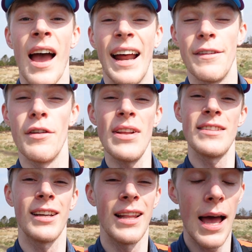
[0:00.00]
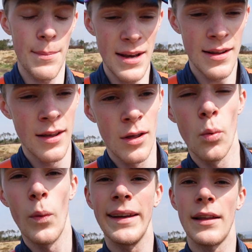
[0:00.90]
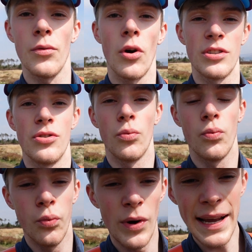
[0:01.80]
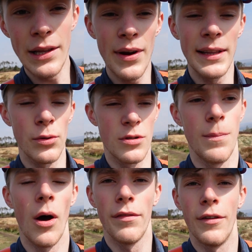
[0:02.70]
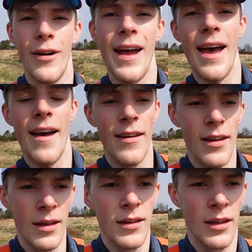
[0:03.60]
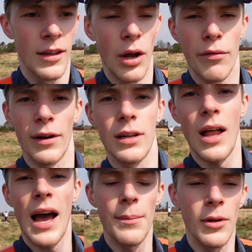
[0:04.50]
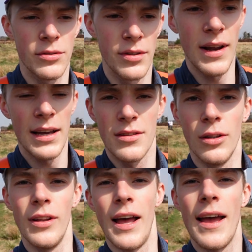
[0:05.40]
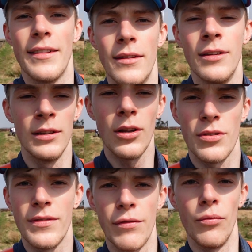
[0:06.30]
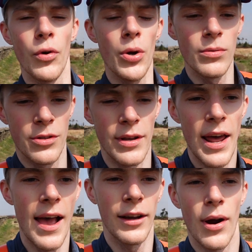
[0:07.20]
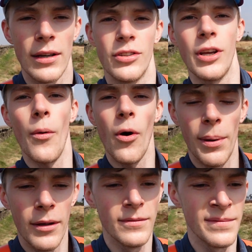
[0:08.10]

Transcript: And if you're into climbing, Windgather Rocks is a really good spot for going for a climb. Lots of nice little lots of different routes and crags to go up.